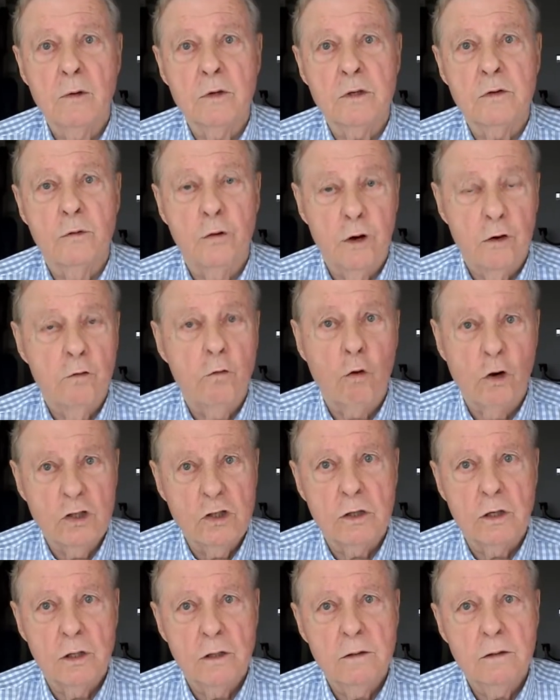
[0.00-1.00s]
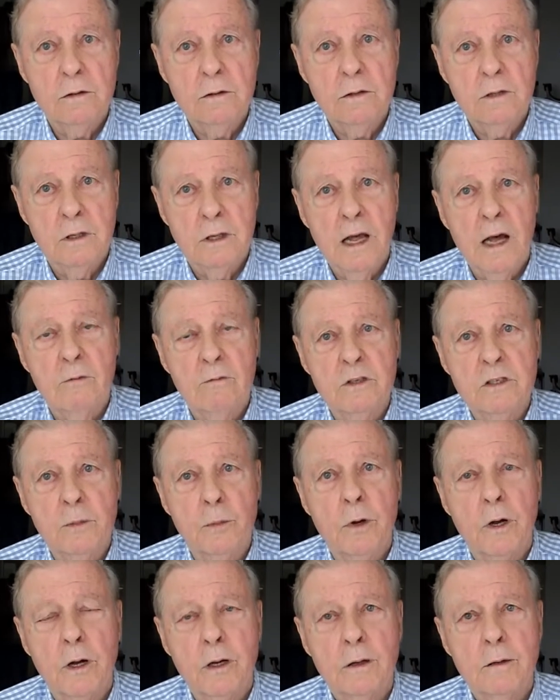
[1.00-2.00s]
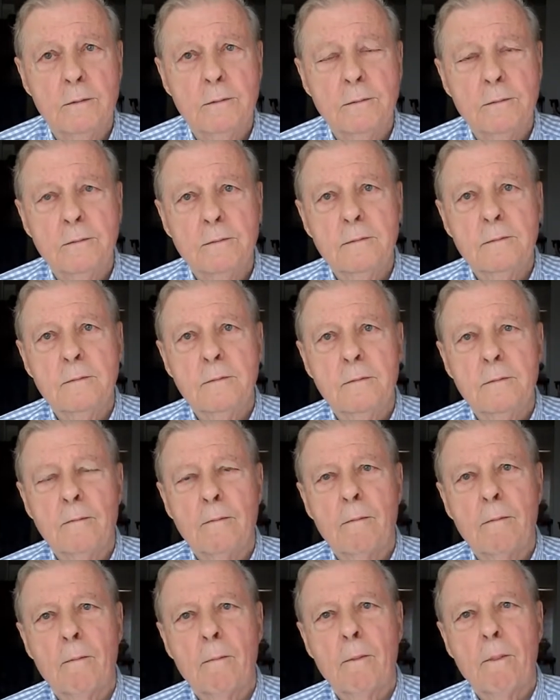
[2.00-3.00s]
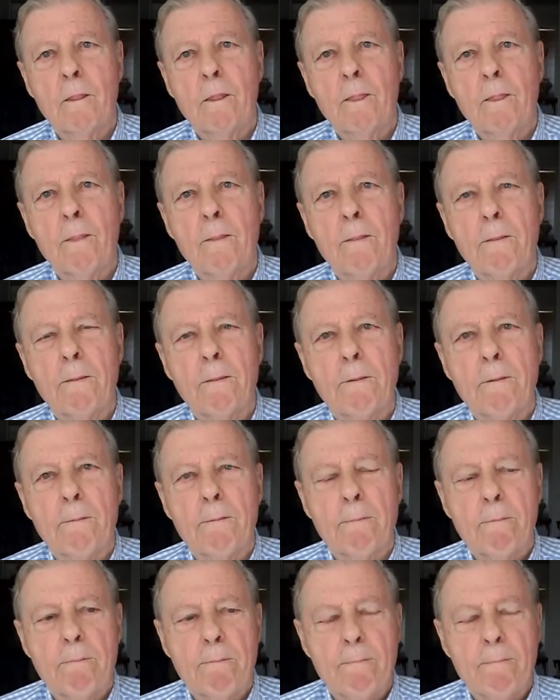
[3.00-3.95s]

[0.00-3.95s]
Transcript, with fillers: I was very fortunate in that respect. What do you recall about your last mission?